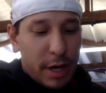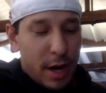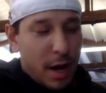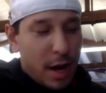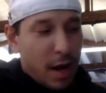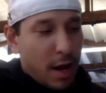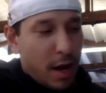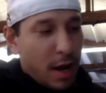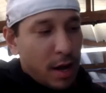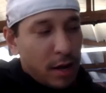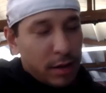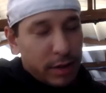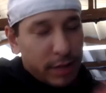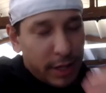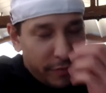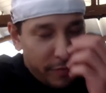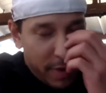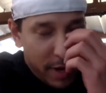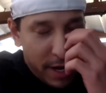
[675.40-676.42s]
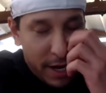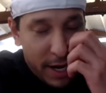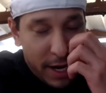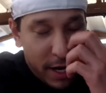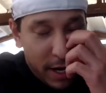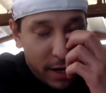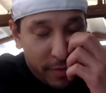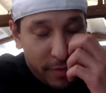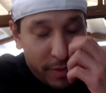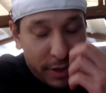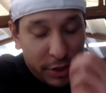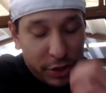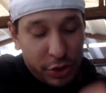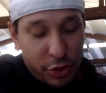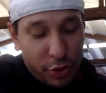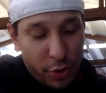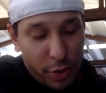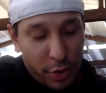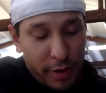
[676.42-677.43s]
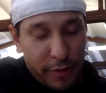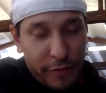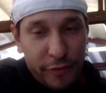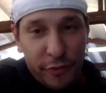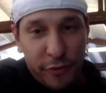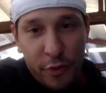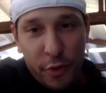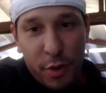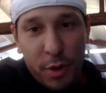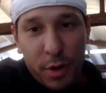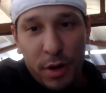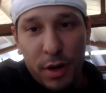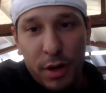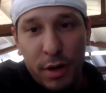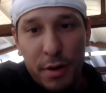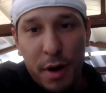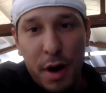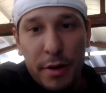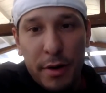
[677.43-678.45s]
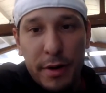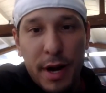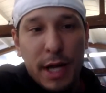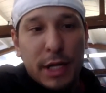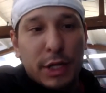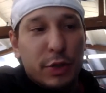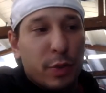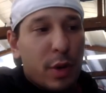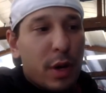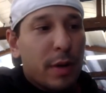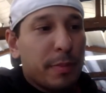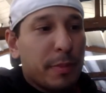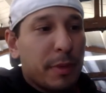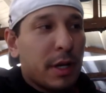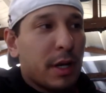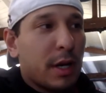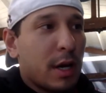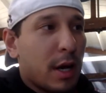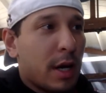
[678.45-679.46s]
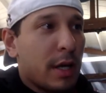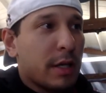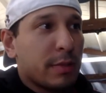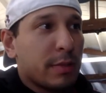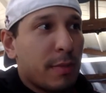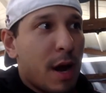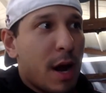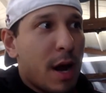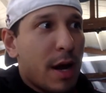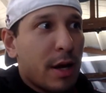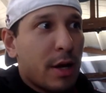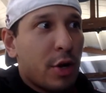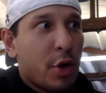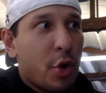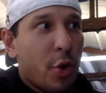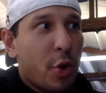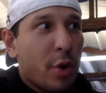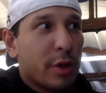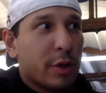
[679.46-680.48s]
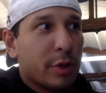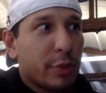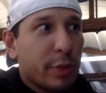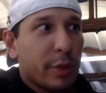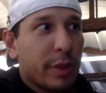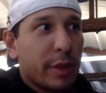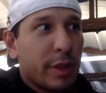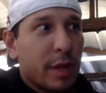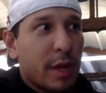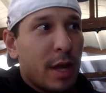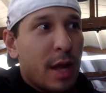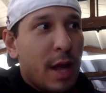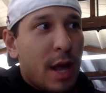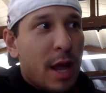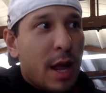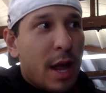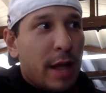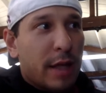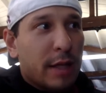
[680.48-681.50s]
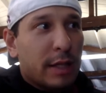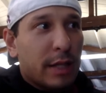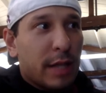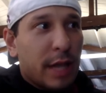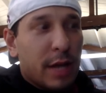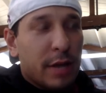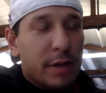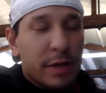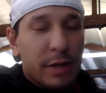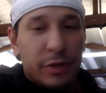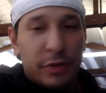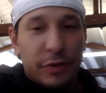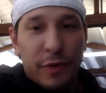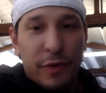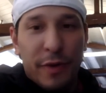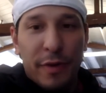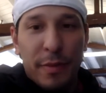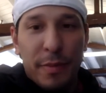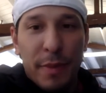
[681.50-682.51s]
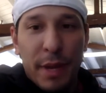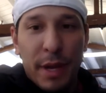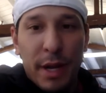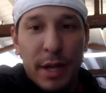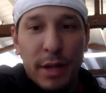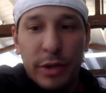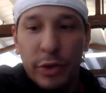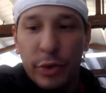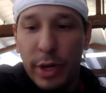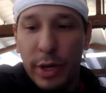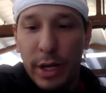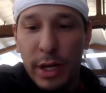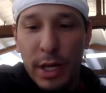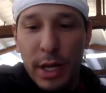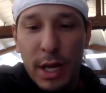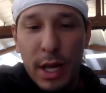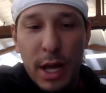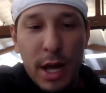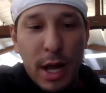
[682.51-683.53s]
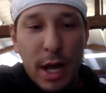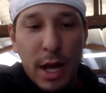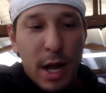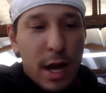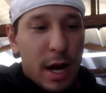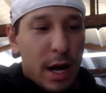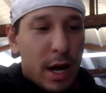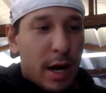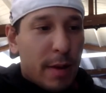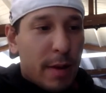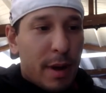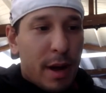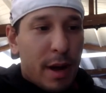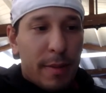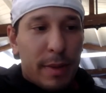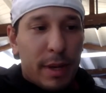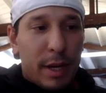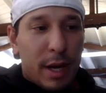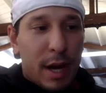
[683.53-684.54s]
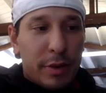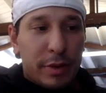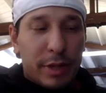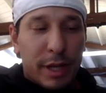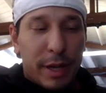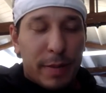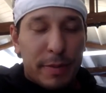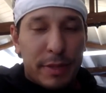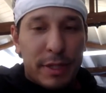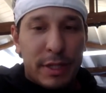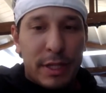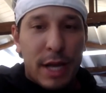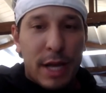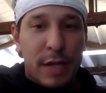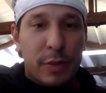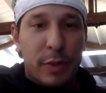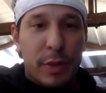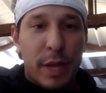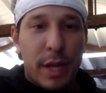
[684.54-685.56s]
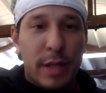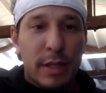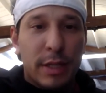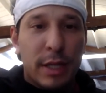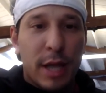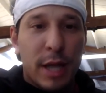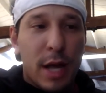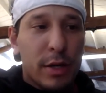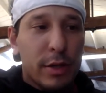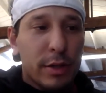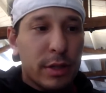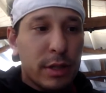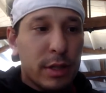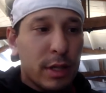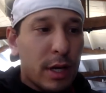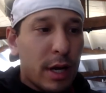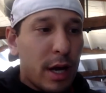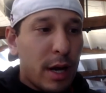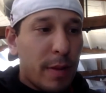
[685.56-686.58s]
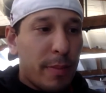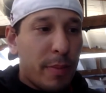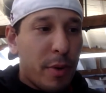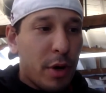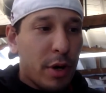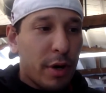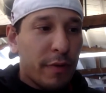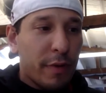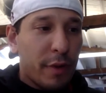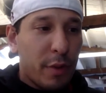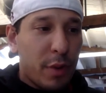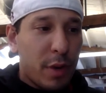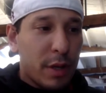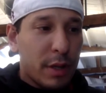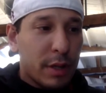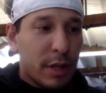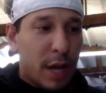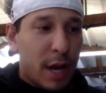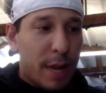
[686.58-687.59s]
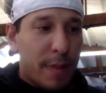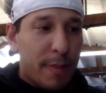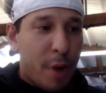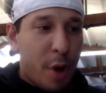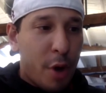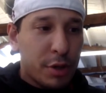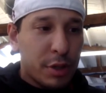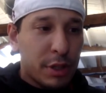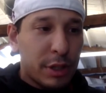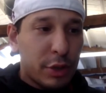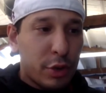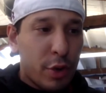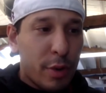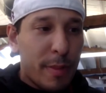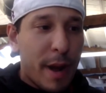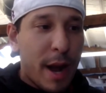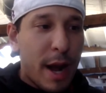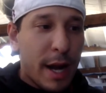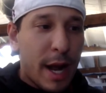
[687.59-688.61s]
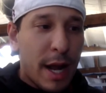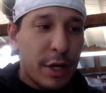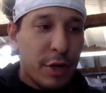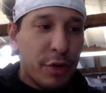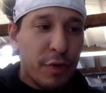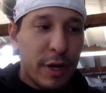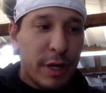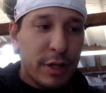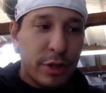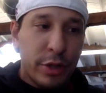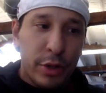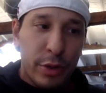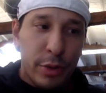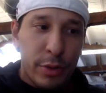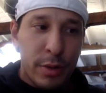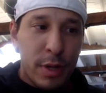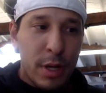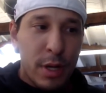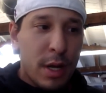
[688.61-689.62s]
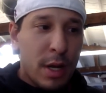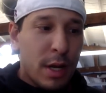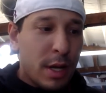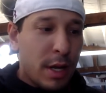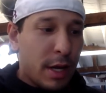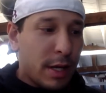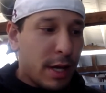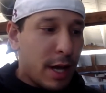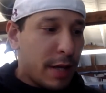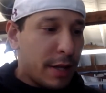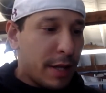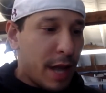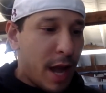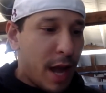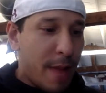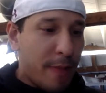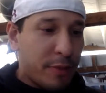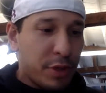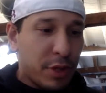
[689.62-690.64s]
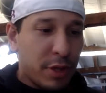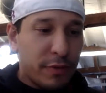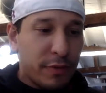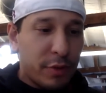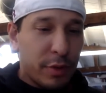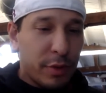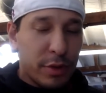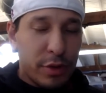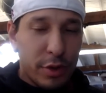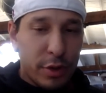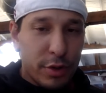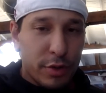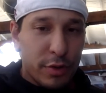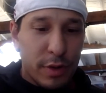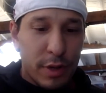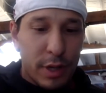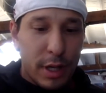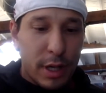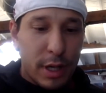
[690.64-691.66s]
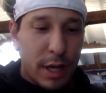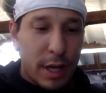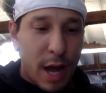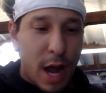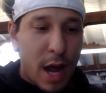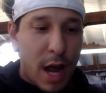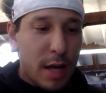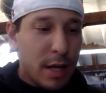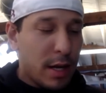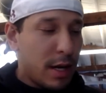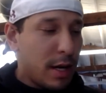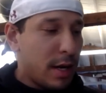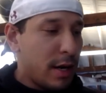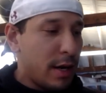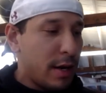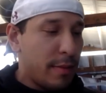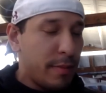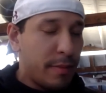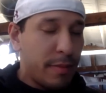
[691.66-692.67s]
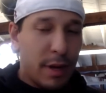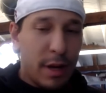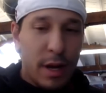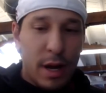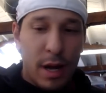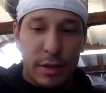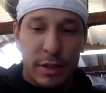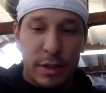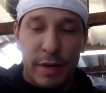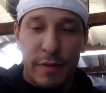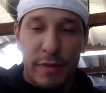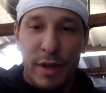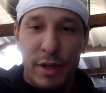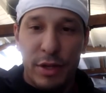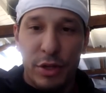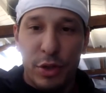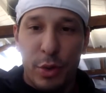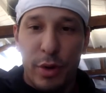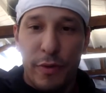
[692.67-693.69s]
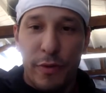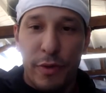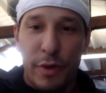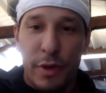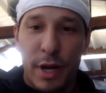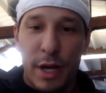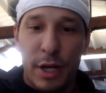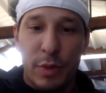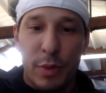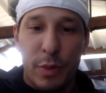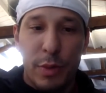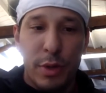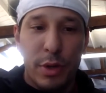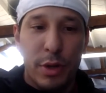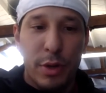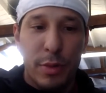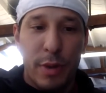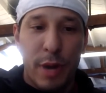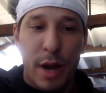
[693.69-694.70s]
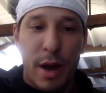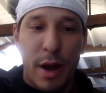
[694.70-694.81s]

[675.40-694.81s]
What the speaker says: I'll save my story for our next one, because my course with ACLs, I was very big into it. I mean, I was like obsessed with ACLs. Part of it was I partially tore mine. I had a grade 2, and I had the option of doing surgery and not. But I'll save that story for the next one we do. But I